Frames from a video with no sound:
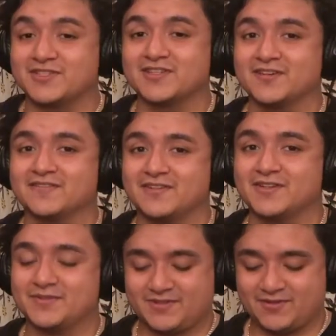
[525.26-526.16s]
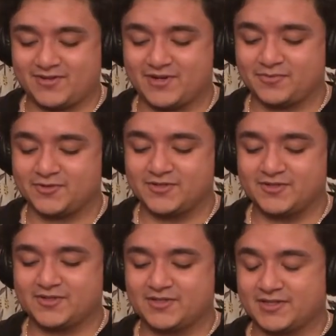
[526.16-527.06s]
stuff, and it was incredible.
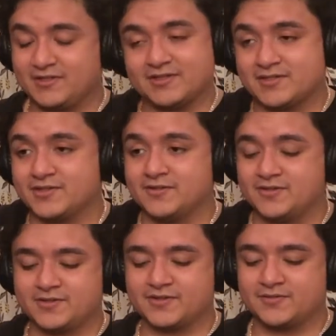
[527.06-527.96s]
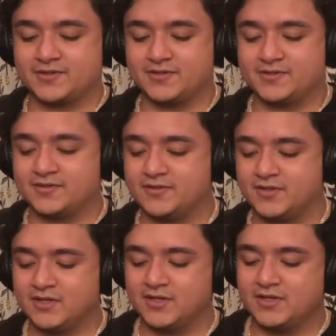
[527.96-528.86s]
Because the show's just so good, dude.
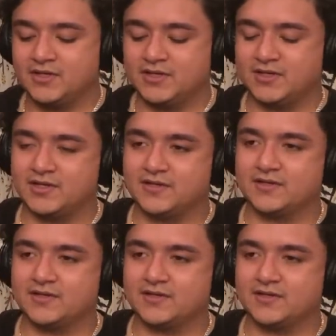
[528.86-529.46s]
And